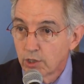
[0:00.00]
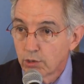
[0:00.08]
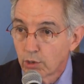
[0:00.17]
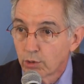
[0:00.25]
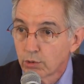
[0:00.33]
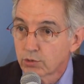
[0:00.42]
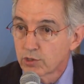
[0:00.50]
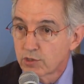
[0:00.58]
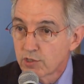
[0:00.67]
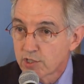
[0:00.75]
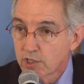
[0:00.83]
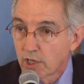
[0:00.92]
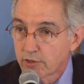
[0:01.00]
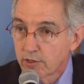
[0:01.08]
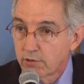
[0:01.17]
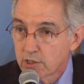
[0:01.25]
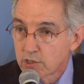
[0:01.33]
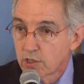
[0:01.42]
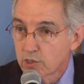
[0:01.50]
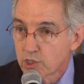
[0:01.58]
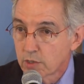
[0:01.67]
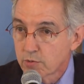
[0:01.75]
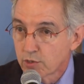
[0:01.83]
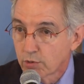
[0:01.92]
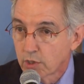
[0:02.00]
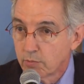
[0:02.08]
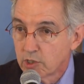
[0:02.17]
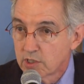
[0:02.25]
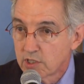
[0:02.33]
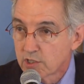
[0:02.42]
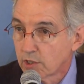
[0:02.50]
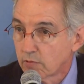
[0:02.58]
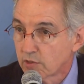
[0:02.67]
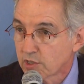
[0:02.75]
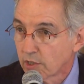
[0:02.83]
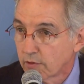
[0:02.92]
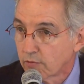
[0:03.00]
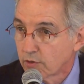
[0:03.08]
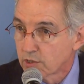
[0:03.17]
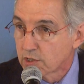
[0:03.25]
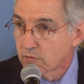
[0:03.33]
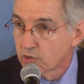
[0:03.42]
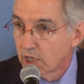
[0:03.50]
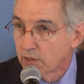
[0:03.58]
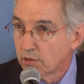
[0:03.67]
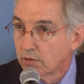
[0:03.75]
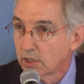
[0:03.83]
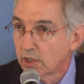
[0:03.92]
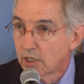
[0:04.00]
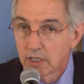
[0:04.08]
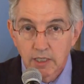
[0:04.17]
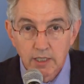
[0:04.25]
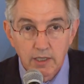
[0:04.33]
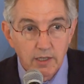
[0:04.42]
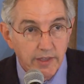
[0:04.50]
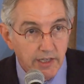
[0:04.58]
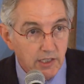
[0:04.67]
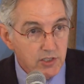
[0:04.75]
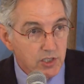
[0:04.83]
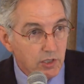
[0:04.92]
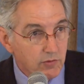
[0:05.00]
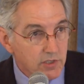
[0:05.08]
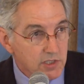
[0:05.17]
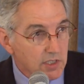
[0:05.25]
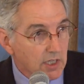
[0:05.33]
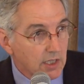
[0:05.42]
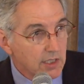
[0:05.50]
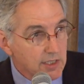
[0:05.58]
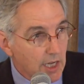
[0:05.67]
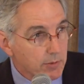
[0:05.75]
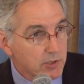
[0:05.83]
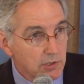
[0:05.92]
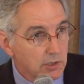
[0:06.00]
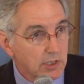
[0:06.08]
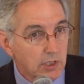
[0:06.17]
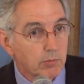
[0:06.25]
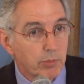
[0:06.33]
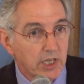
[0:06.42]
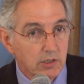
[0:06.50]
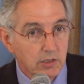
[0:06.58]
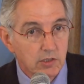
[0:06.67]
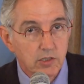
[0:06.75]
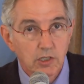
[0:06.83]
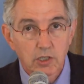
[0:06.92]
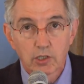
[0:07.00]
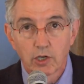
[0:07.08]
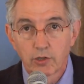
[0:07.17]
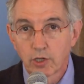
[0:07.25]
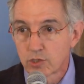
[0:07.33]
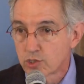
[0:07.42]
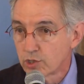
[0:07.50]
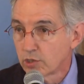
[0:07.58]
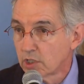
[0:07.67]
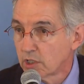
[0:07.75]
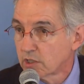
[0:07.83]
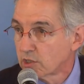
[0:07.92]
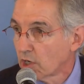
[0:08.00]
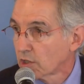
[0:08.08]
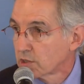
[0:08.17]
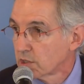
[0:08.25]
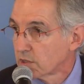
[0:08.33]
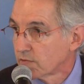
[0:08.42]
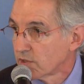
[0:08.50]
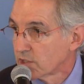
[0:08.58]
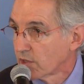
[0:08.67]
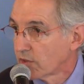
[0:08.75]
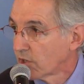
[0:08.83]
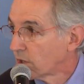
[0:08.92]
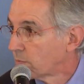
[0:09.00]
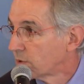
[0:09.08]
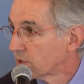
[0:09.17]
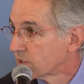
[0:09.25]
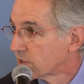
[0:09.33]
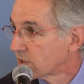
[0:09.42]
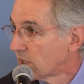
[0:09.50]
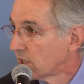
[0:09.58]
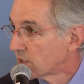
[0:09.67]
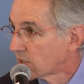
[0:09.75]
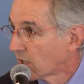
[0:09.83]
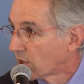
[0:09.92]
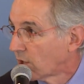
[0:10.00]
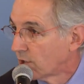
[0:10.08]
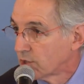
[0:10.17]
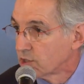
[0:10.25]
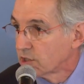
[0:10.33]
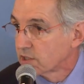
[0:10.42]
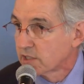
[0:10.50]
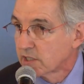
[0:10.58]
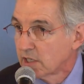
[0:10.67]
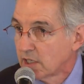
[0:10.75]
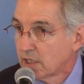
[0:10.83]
who are all due to start their internships or community service on the 1st of January. The health service is absolutely dependent on those junior doctors, physiotherapists, psychologists.